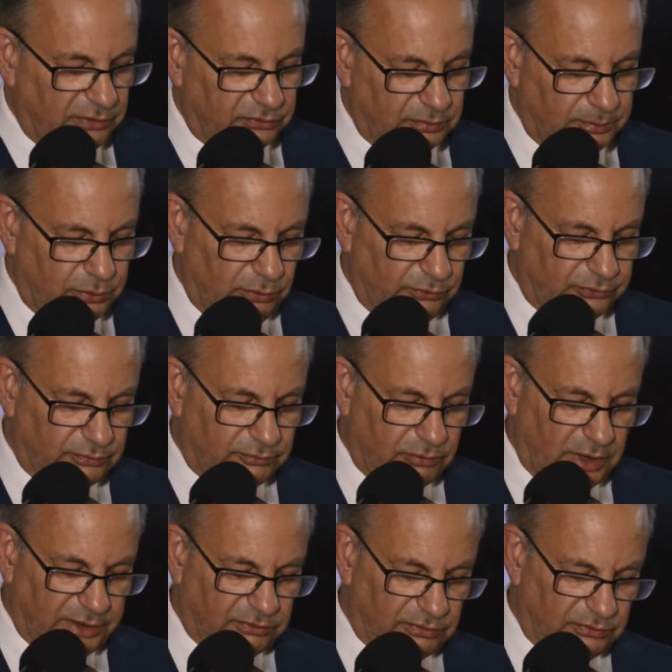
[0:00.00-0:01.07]
principles
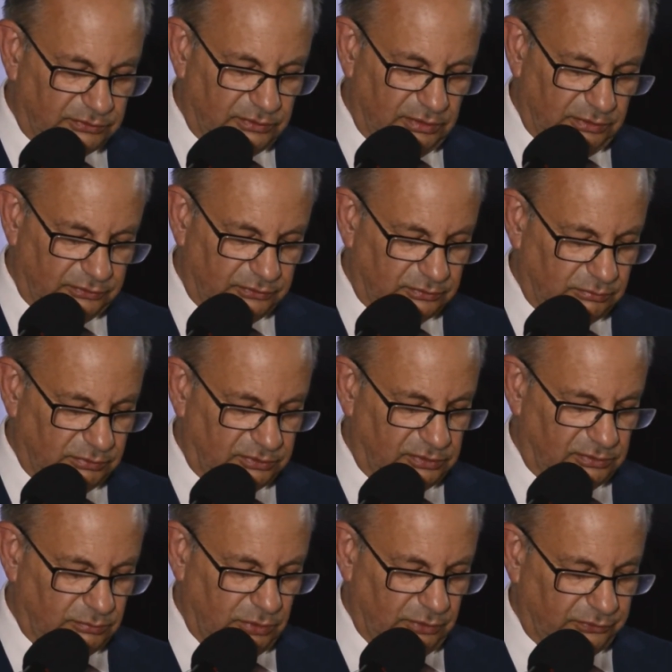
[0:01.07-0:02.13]
of righteousness
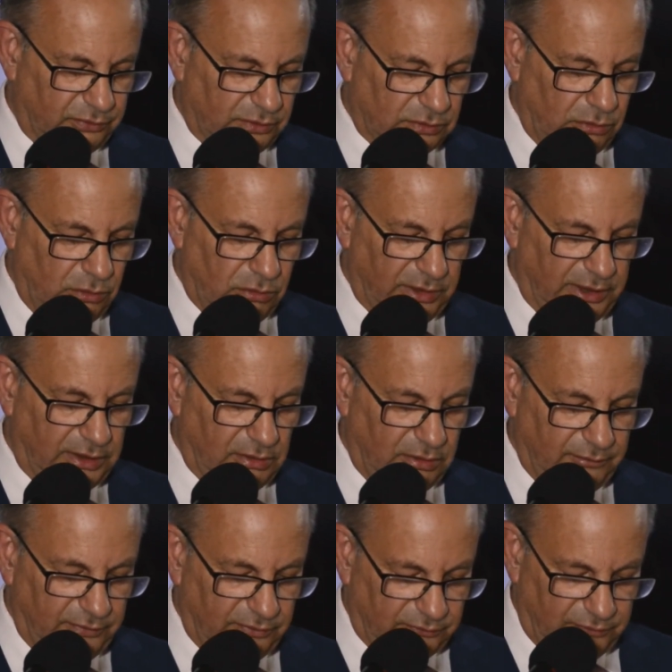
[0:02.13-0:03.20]
which it was the
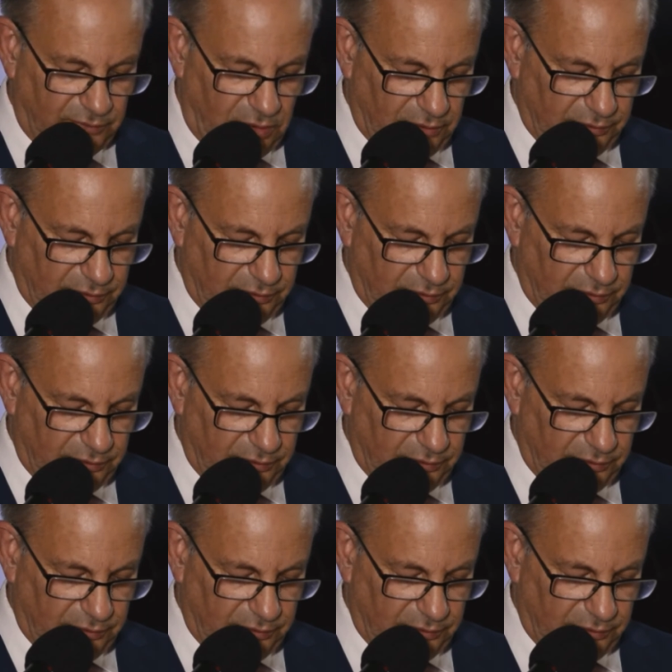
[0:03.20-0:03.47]
glory of his